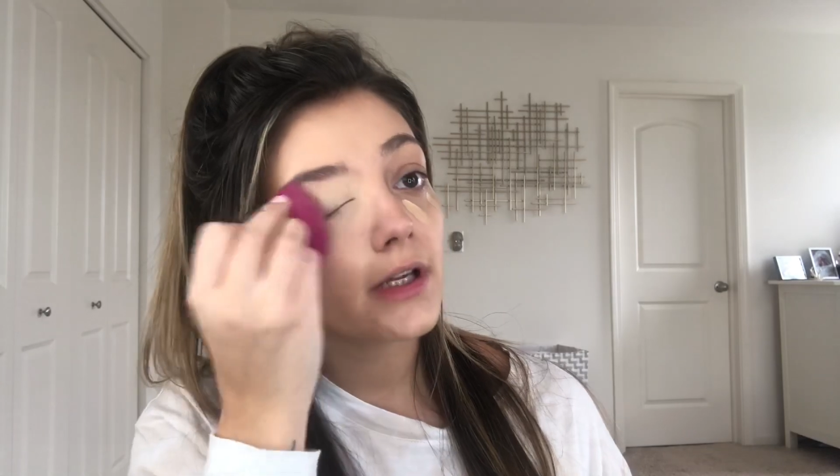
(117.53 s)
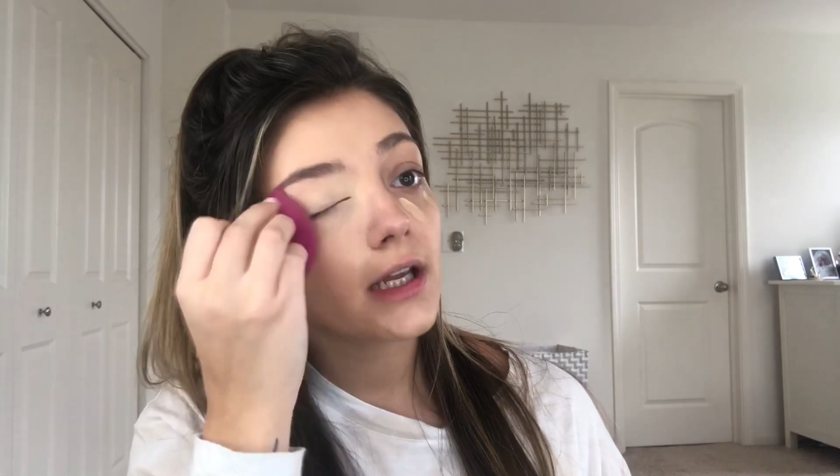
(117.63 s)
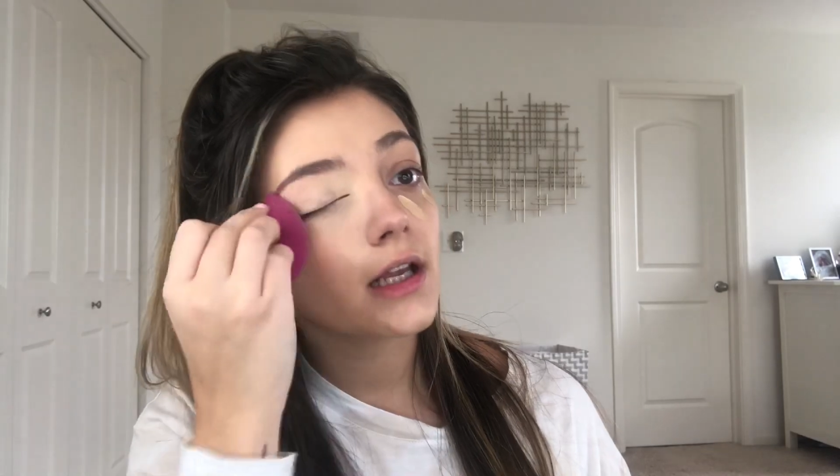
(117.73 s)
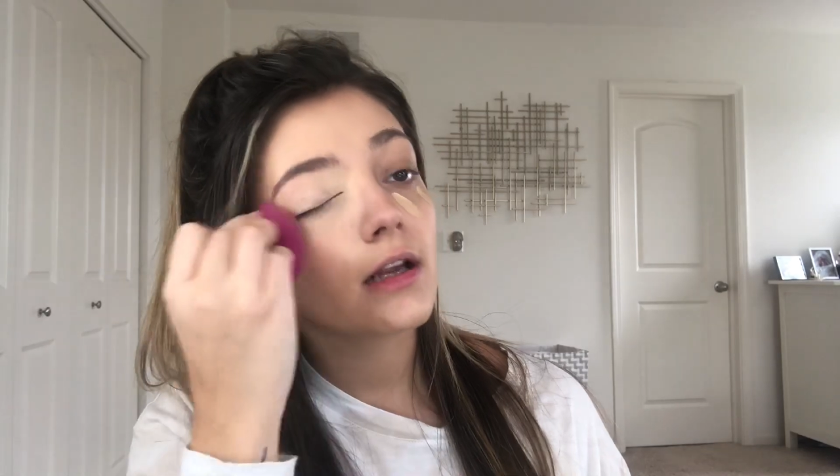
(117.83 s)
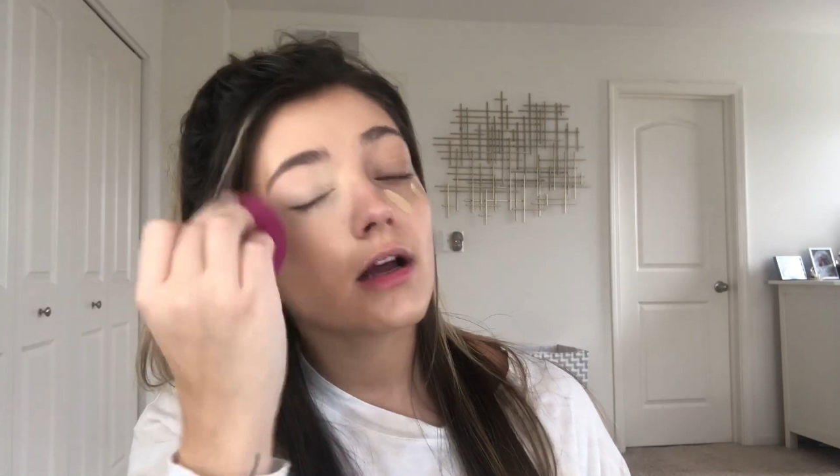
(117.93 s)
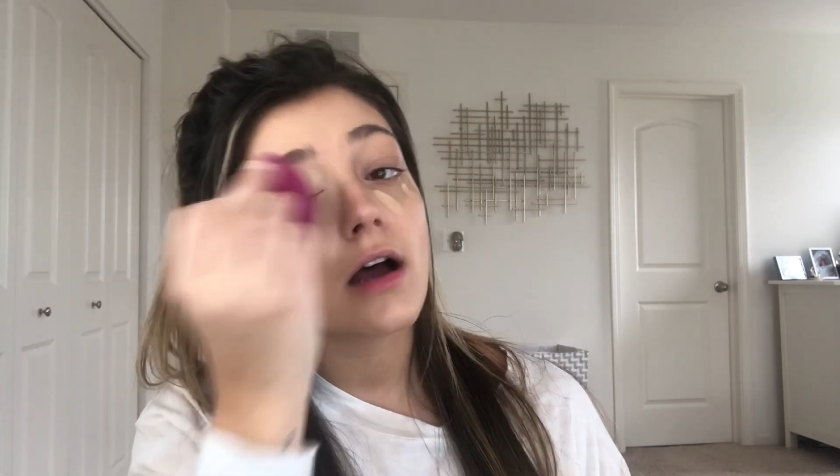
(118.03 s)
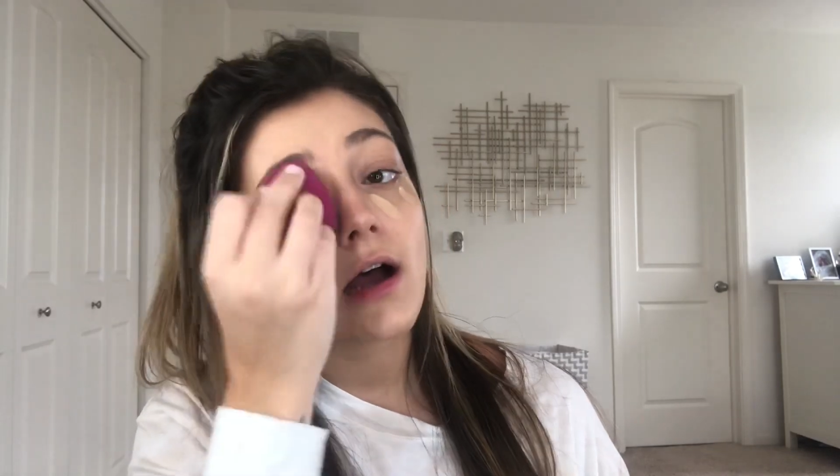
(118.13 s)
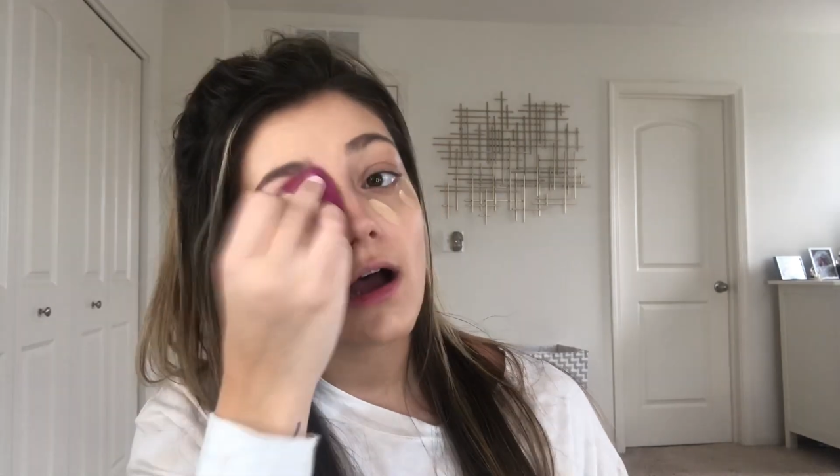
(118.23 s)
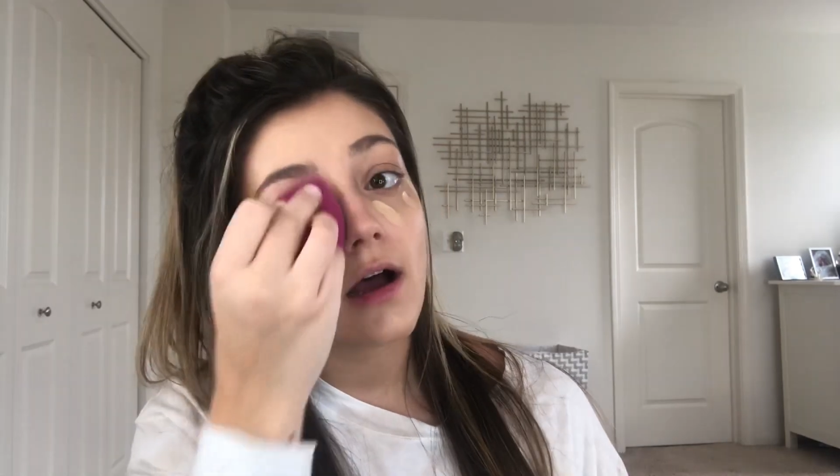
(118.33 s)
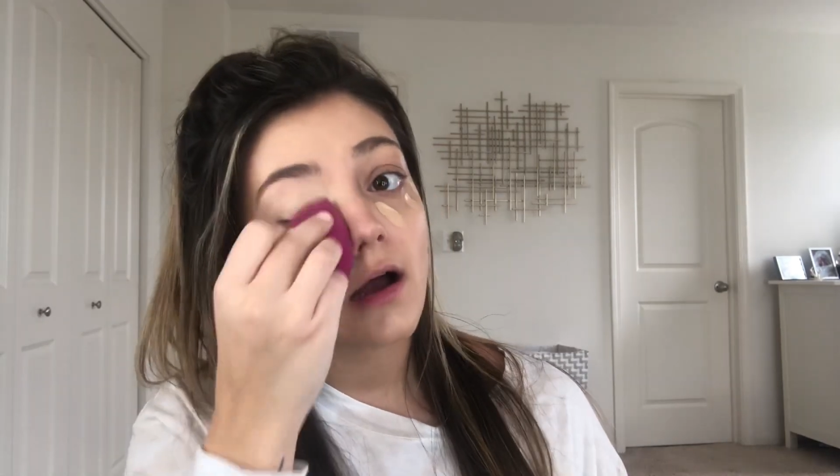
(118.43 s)
it
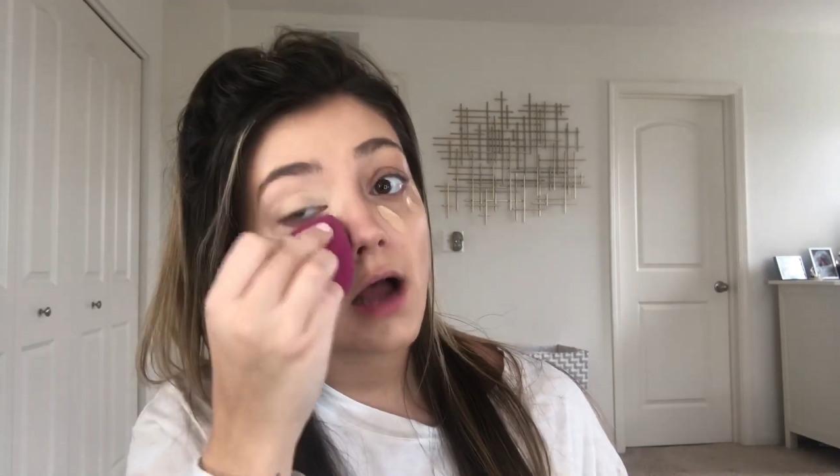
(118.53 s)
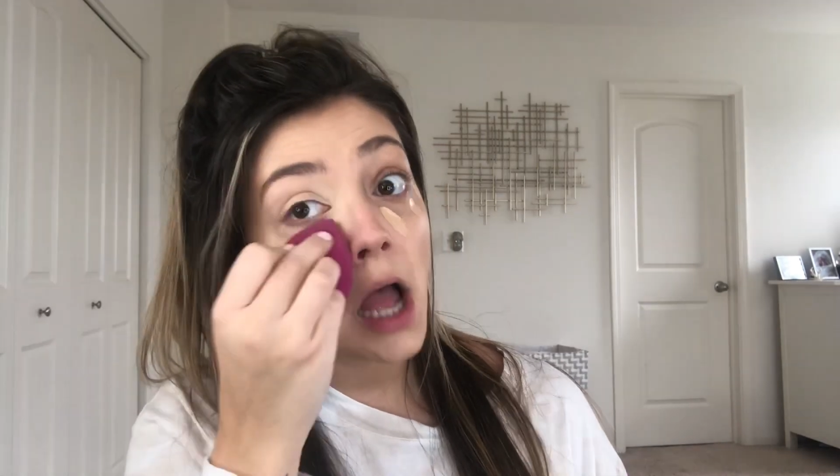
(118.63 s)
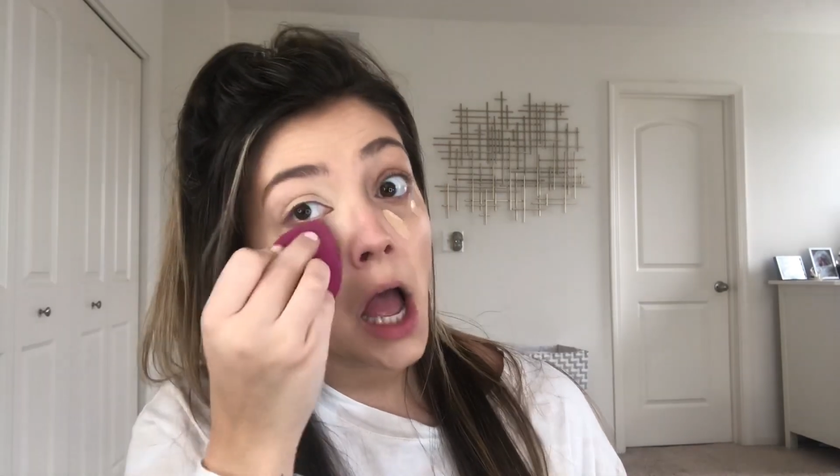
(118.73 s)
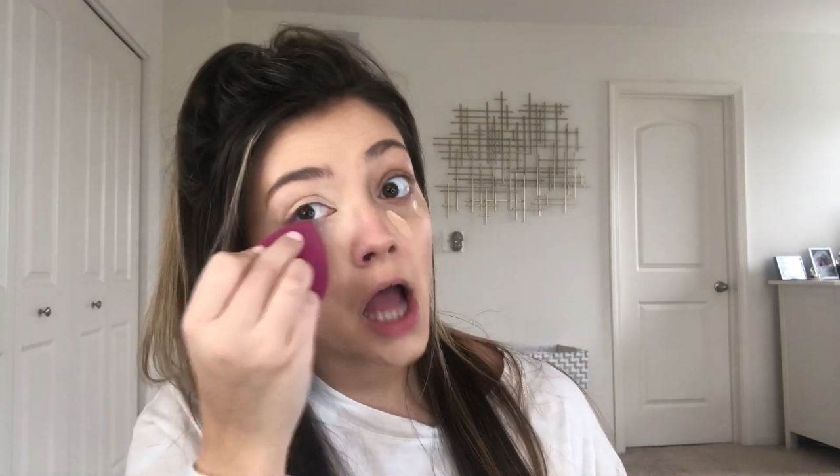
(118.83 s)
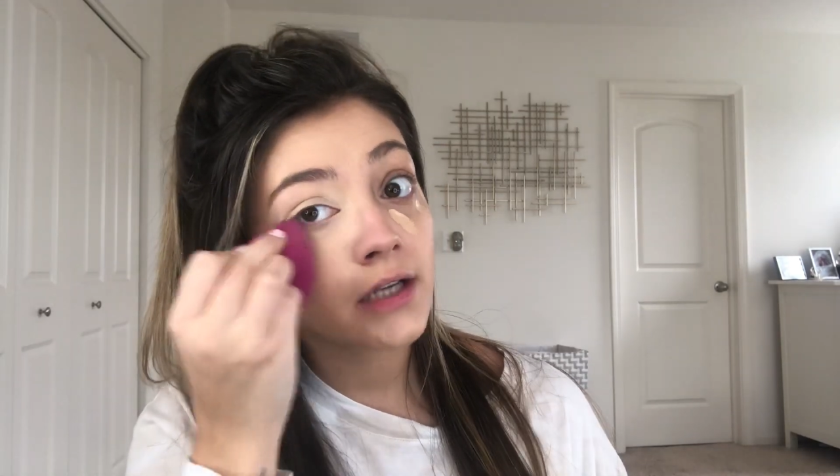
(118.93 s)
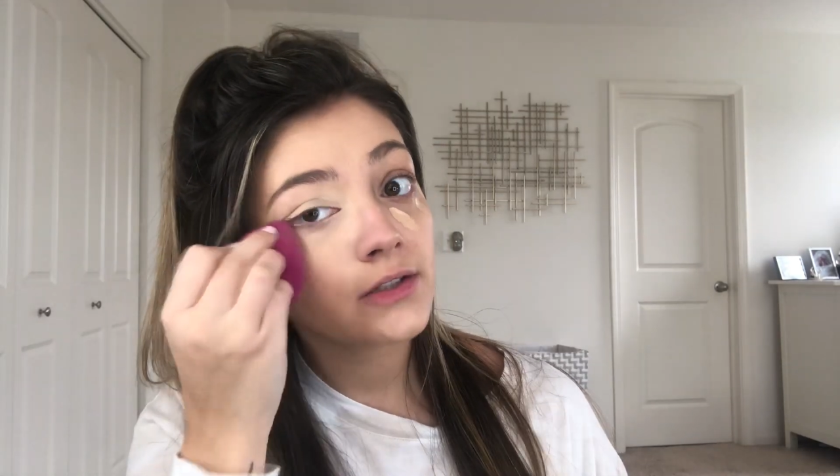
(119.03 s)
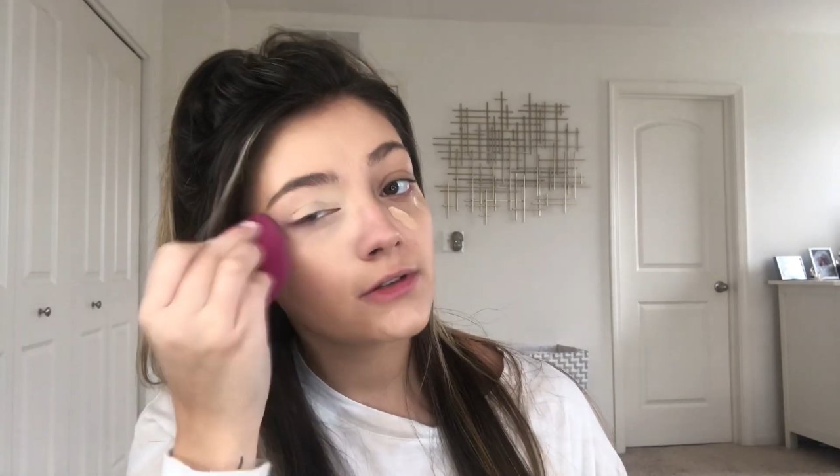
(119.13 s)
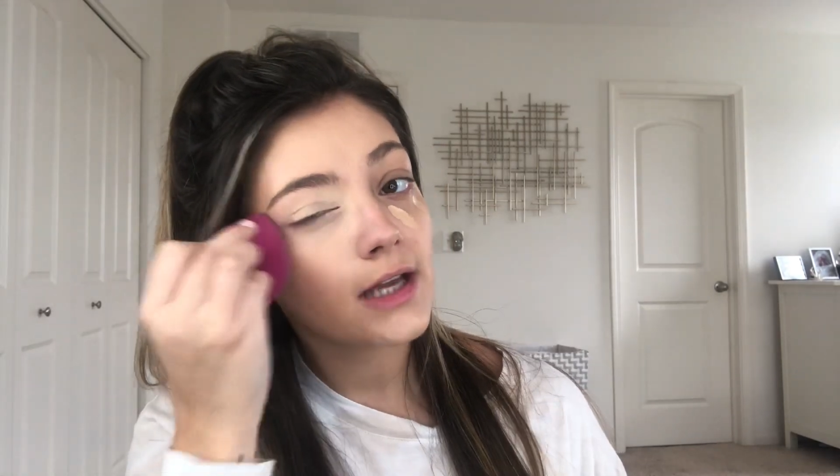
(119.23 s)
onto the